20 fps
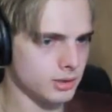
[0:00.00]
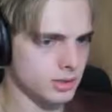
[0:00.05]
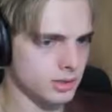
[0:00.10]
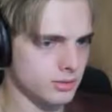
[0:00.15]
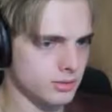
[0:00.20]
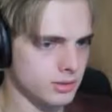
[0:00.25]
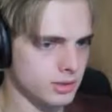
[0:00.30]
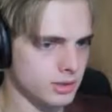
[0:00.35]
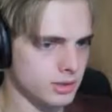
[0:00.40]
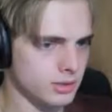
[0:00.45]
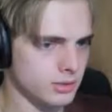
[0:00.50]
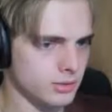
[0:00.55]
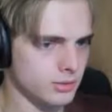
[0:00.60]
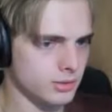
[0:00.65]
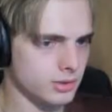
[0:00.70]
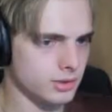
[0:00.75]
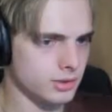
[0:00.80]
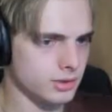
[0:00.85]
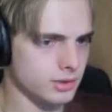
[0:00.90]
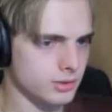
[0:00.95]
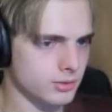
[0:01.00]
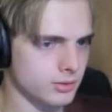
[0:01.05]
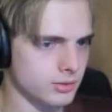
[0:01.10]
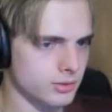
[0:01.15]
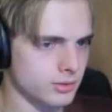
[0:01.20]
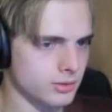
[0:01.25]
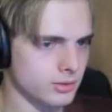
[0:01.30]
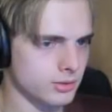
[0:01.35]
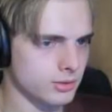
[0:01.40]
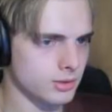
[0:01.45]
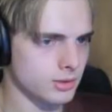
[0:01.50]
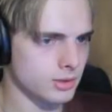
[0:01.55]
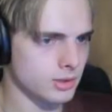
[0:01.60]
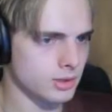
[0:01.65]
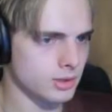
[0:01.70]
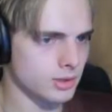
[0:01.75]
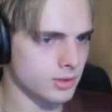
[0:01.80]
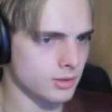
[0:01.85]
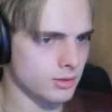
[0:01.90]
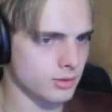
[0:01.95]
We got you. What are you?
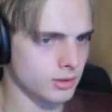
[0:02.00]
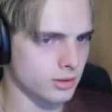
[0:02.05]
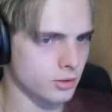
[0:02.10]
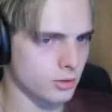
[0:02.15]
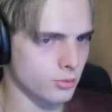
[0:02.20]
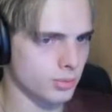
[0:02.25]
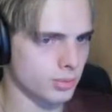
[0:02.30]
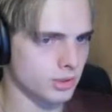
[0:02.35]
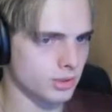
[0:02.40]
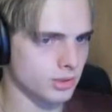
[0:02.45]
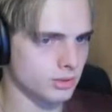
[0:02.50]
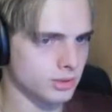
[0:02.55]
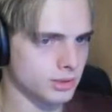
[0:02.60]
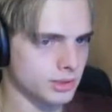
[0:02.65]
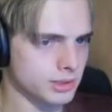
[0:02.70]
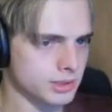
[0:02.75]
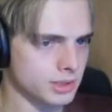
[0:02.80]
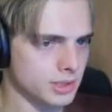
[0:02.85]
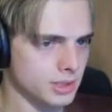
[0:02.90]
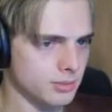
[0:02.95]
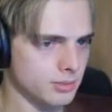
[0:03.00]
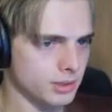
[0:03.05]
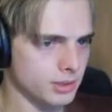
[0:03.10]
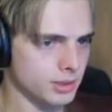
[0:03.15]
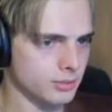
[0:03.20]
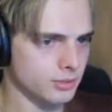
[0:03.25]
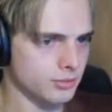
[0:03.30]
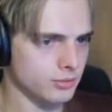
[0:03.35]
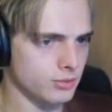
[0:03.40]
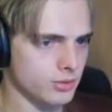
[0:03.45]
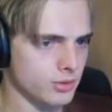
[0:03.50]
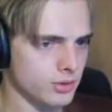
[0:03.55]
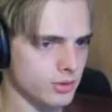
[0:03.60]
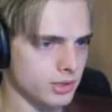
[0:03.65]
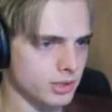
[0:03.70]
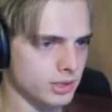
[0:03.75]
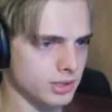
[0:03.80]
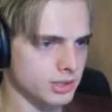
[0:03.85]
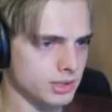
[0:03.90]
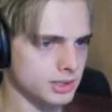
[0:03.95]
Gonna open all these up like before.
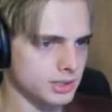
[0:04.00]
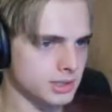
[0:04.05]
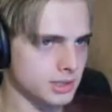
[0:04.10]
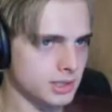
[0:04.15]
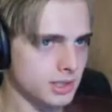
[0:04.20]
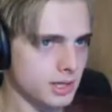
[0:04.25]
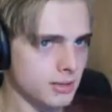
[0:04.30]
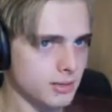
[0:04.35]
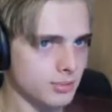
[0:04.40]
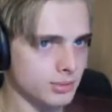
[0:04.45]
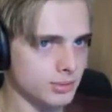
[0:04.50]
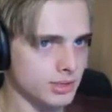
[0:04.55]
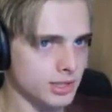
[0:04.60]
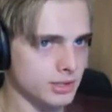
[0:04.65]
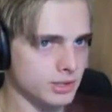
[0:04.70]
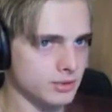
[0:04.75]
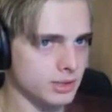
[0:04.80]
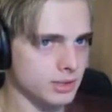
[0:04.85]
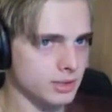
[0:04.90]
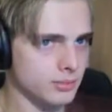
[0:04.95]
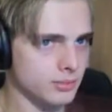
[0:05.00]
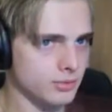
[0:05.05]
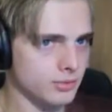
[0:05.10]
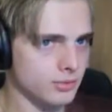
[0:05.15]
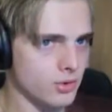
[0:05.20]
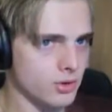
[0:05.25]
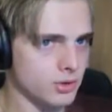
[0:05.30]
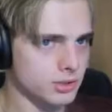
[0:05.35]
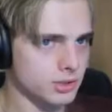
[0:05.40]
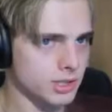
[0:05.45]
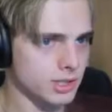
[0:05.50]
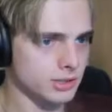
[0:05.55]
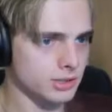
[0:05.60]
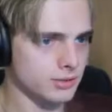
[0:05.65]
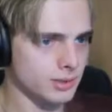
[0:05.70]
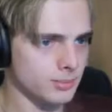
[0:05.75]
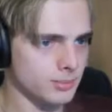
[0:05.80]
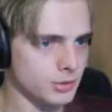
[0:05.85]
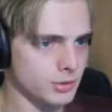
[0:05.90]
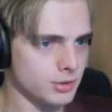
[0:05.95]
You didn't see that, but that's what I did before, so that's
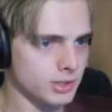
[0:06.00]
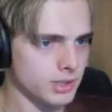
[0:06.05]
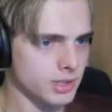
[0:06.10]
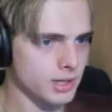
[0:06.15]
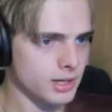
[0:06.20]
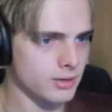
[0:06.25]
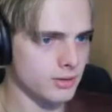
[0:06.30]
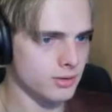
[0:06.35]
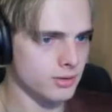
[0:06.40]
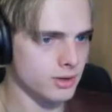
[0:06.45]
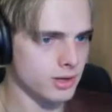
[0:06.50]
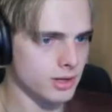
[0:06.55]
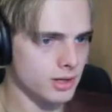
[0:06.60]
what I'm doing now.